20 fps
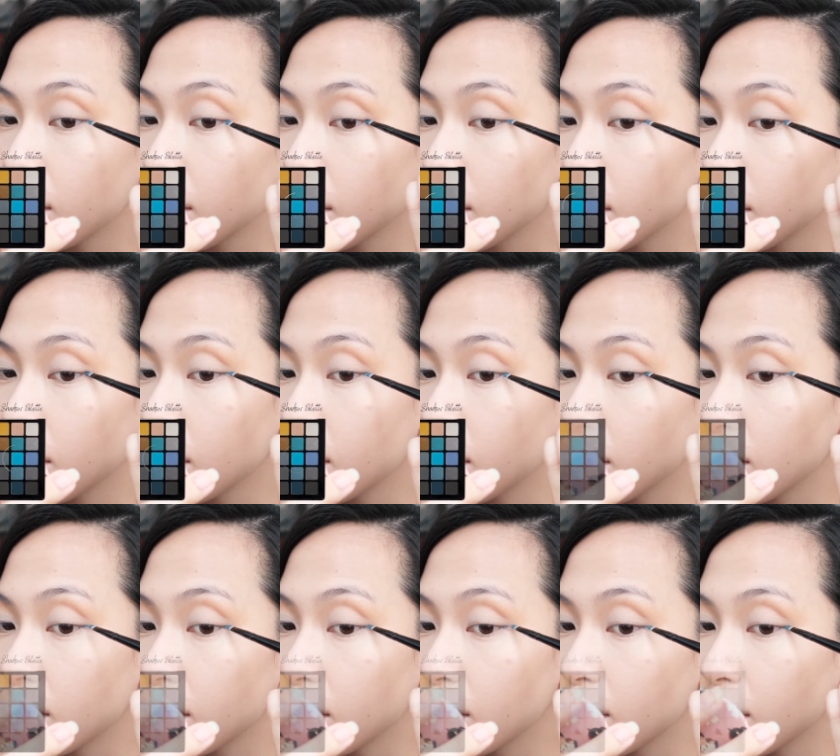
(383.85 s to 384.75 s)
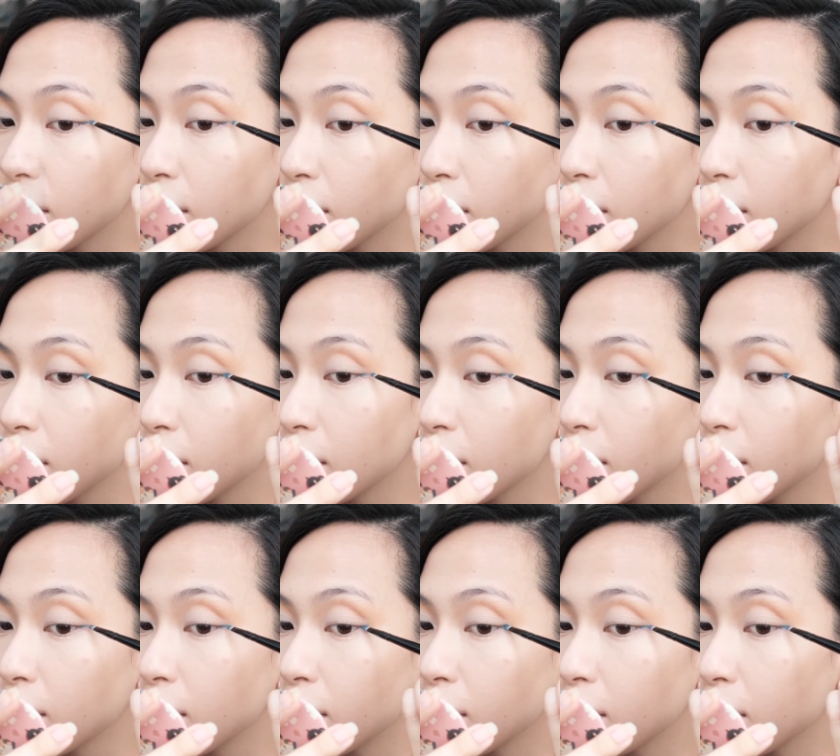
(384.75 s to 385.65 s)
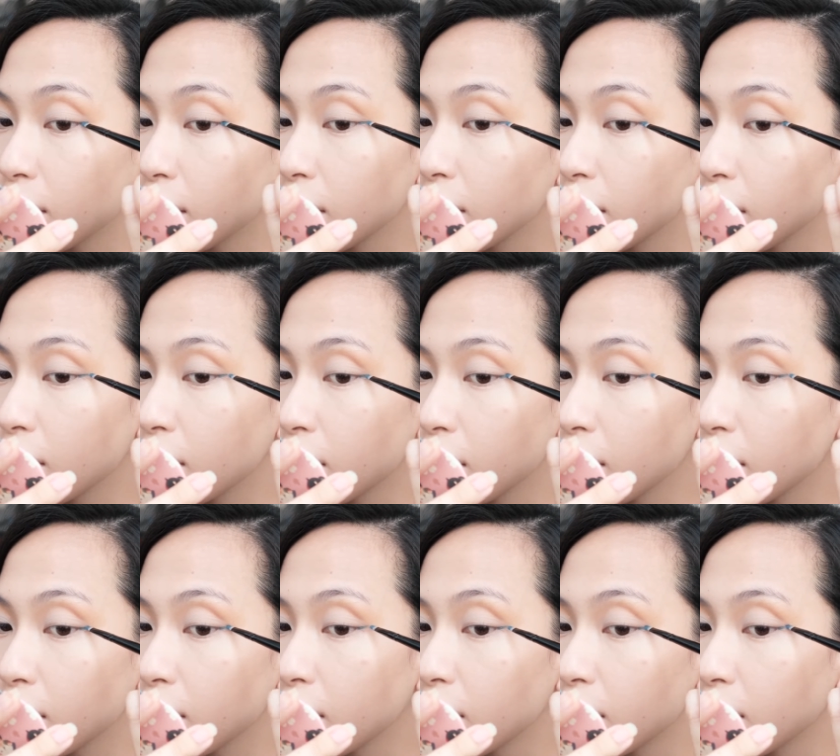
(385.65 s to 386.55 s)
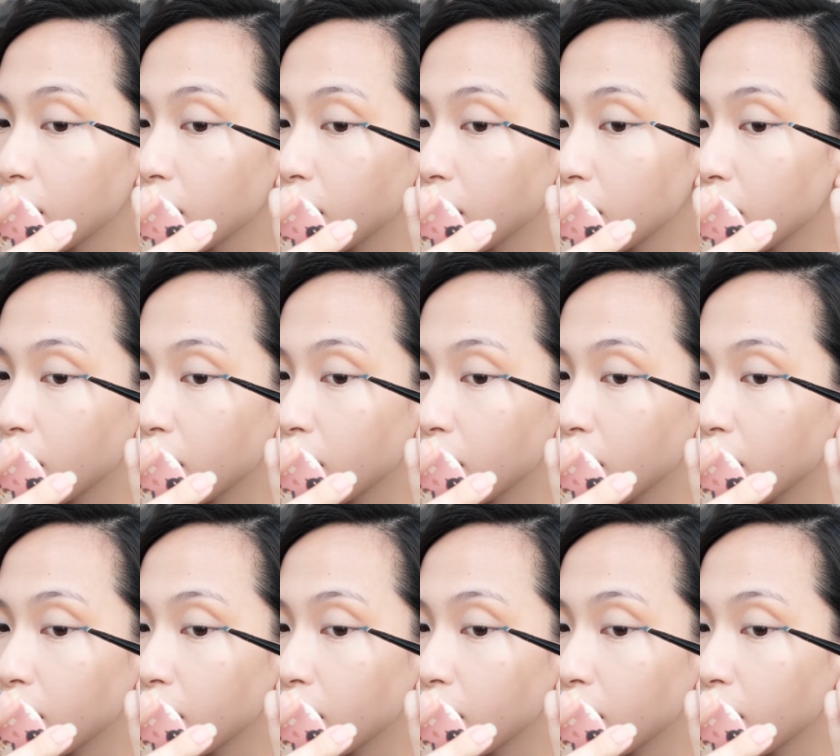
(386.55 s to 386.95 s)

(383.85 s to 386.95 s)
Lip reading: lens solution, and here I'm using this